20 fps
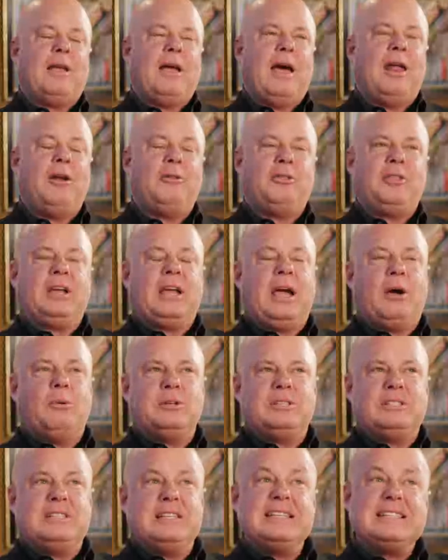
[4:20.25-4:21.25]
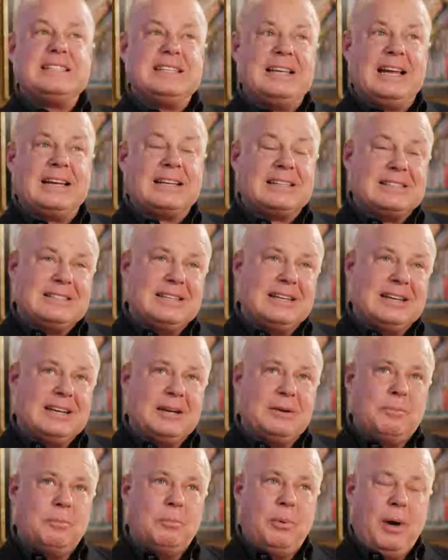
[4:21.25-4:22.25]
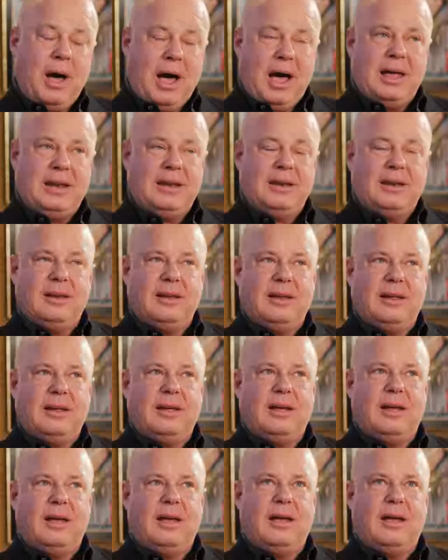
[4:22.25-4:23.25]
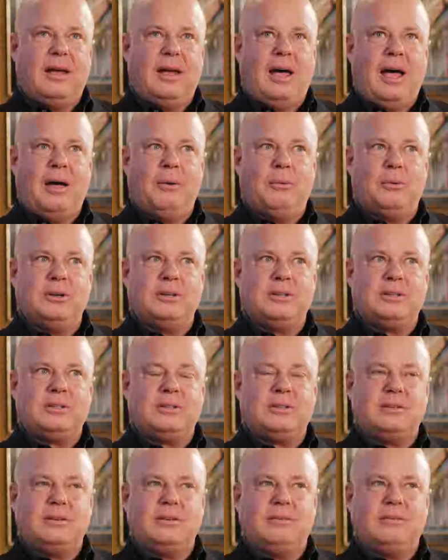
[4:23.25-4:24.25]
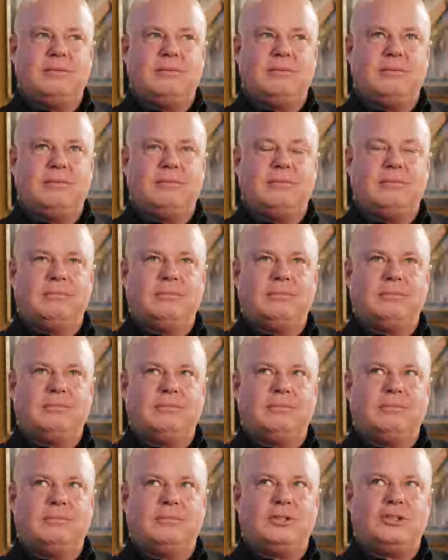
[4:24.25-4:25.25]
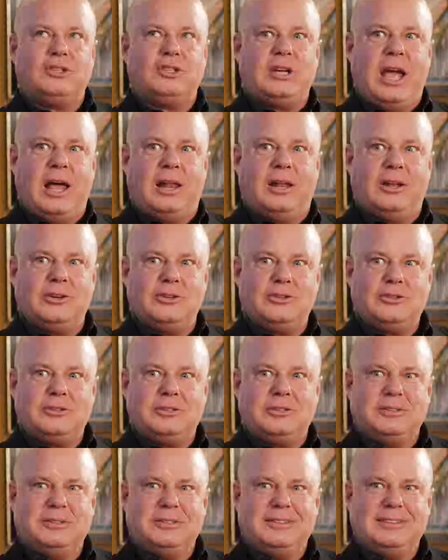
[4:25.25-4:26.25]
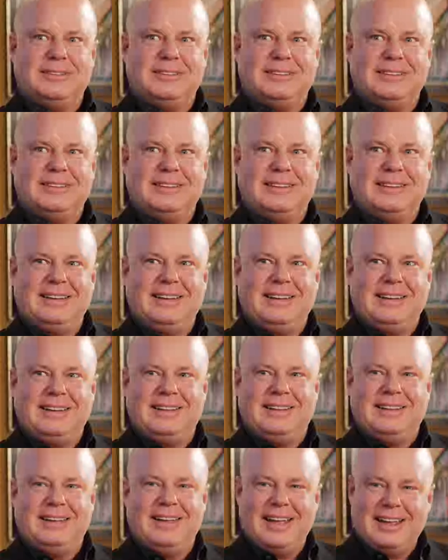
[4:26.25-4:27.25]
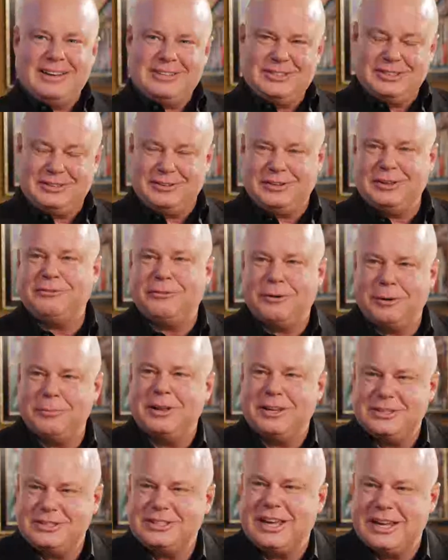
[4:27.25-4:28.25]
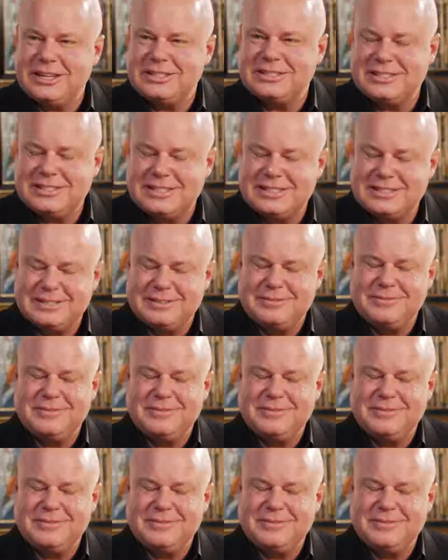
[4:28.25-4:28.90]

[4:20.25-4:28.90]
I don't think I was dyslexic, but I was challenged in the formal education system.